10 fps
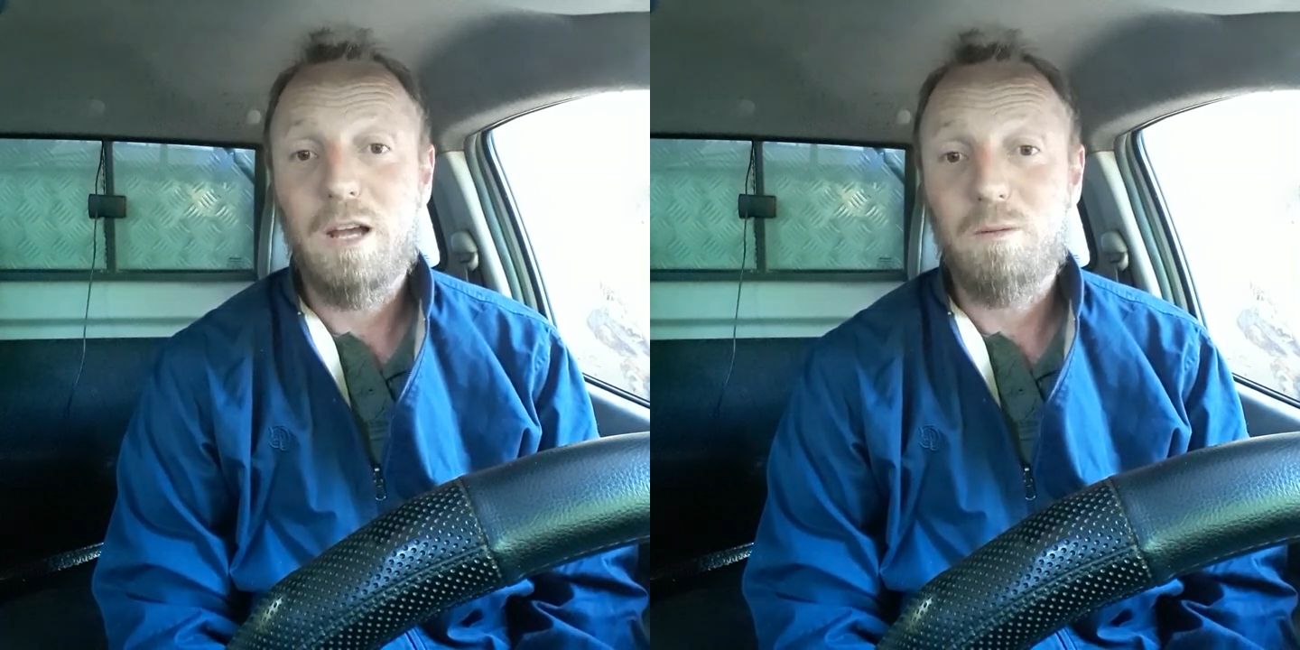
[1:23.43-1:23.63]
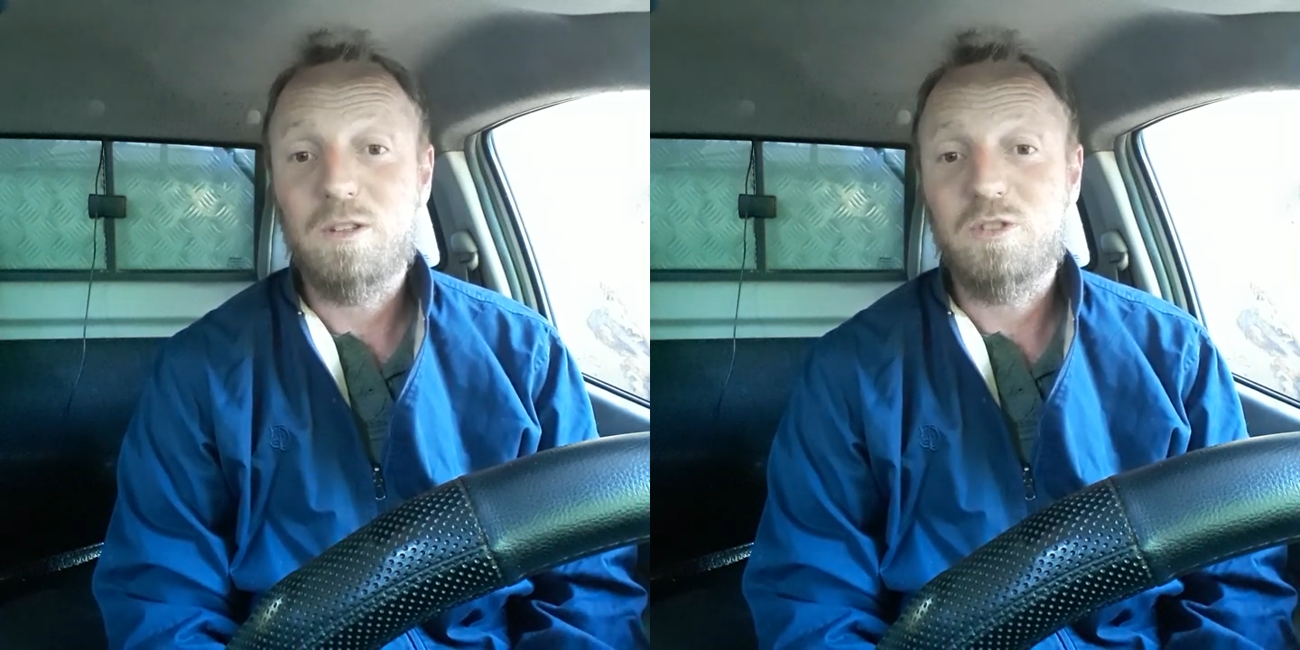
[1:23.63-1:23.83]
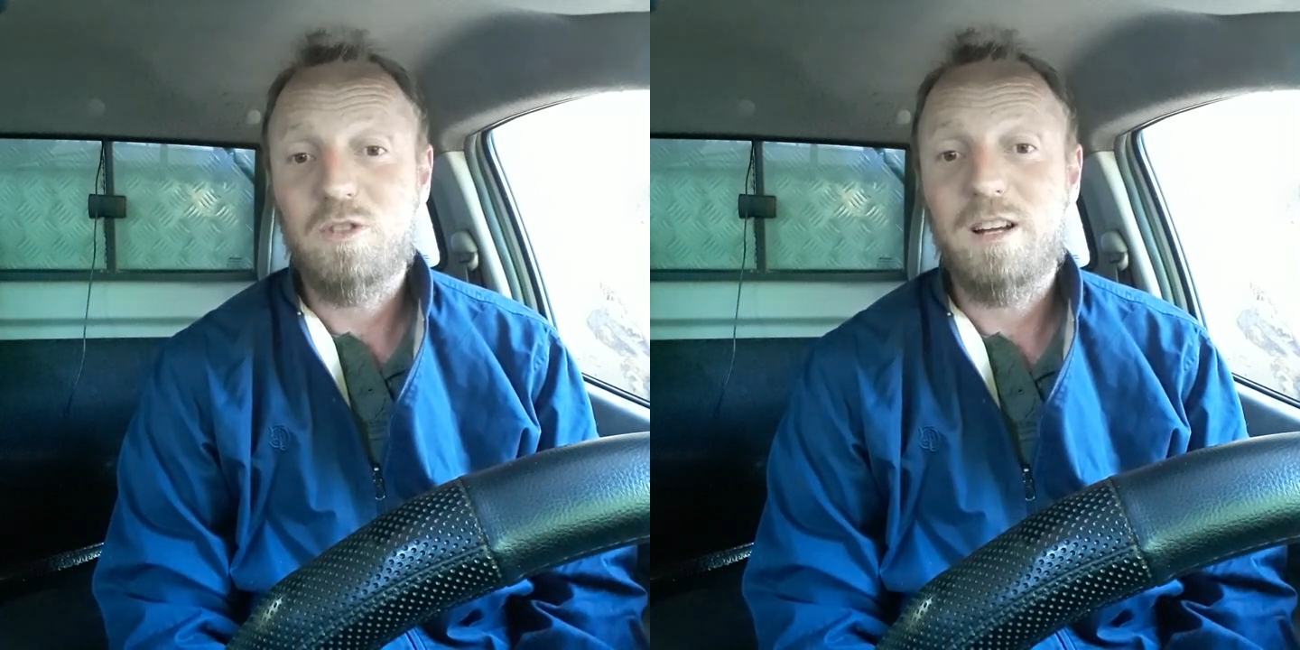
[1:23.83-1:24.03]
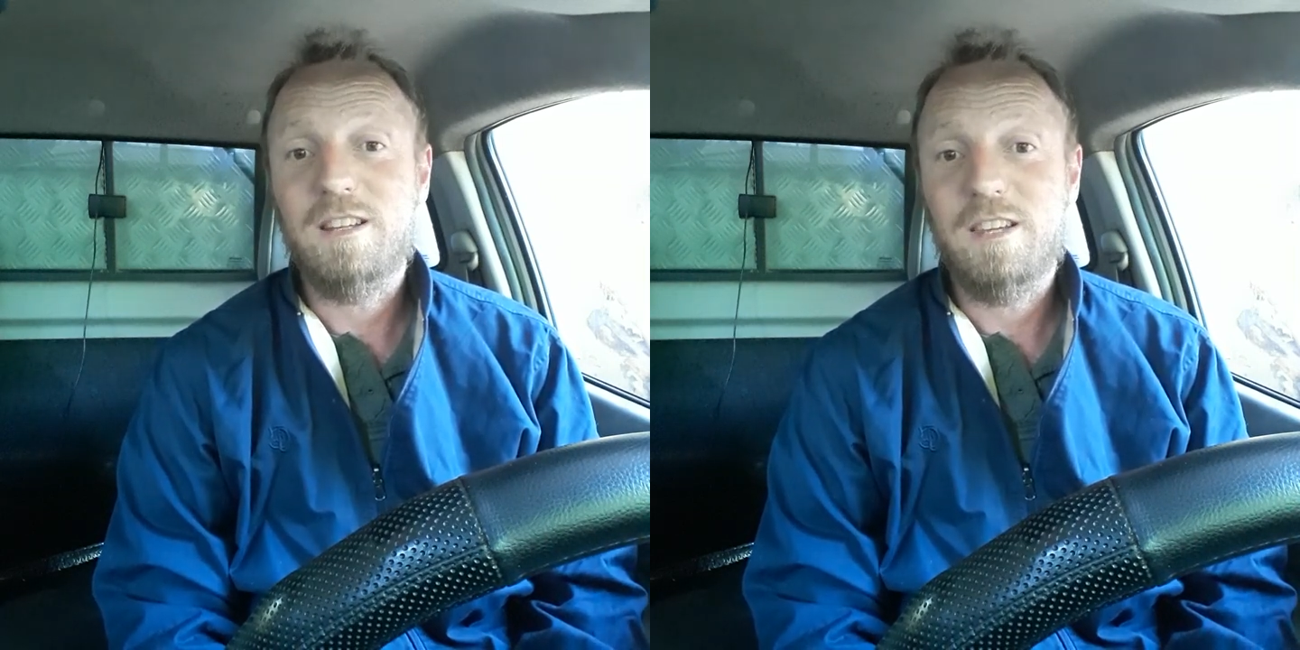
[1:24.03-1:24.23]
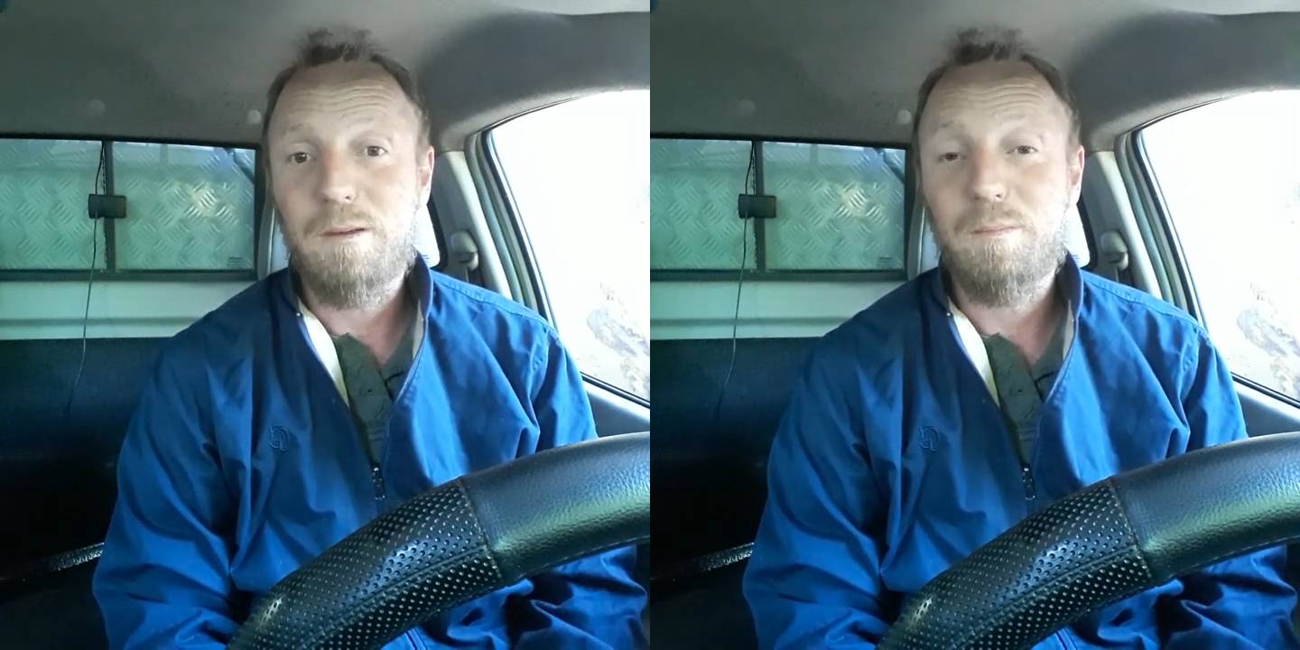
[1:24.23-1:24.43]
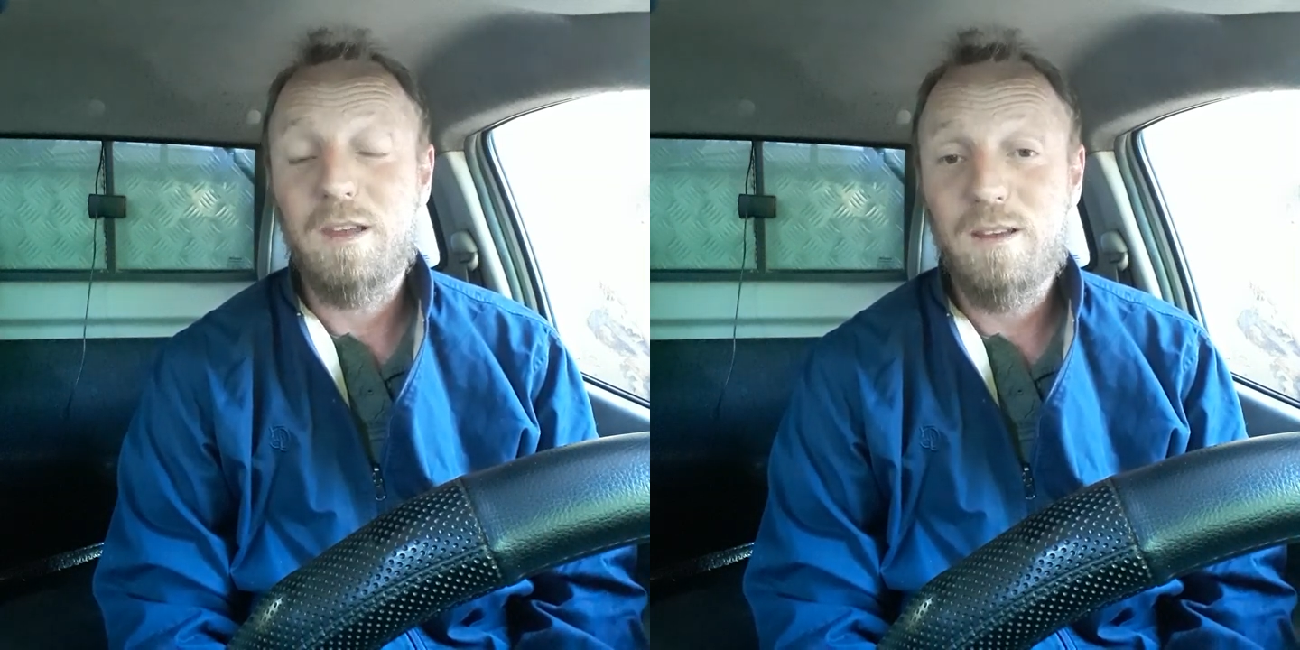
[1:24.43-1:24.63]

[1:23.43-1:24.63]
They will try and keep,